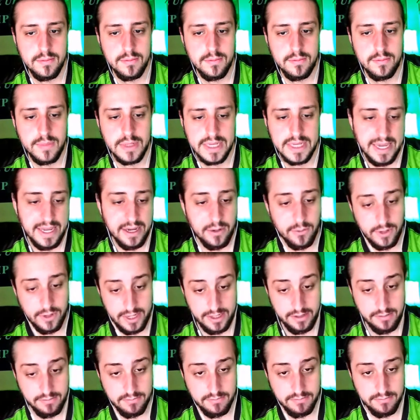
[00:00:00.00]
But can't
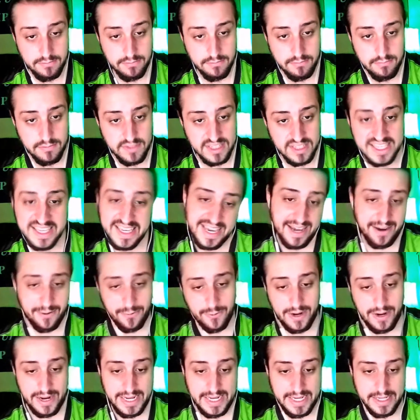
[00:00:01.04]
wait. Can't
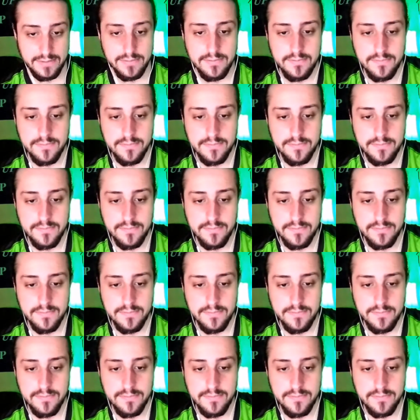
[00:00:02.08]
wait.